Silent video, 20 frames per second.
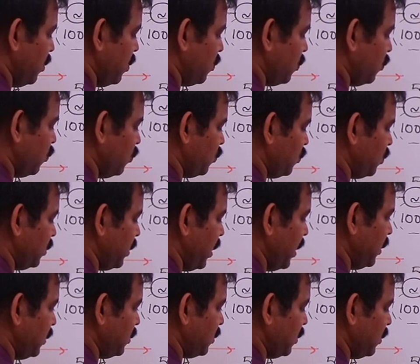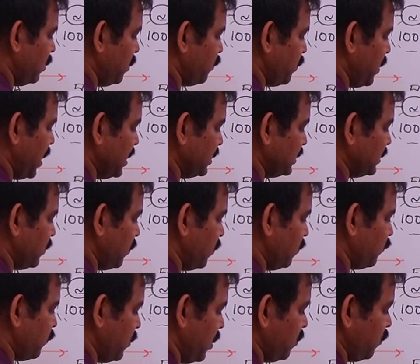root
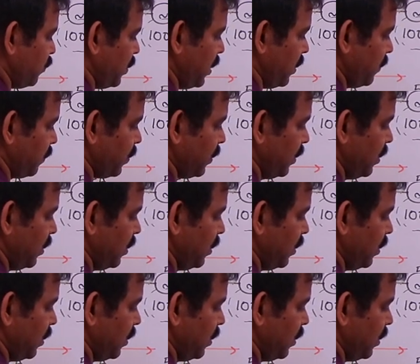18.75 by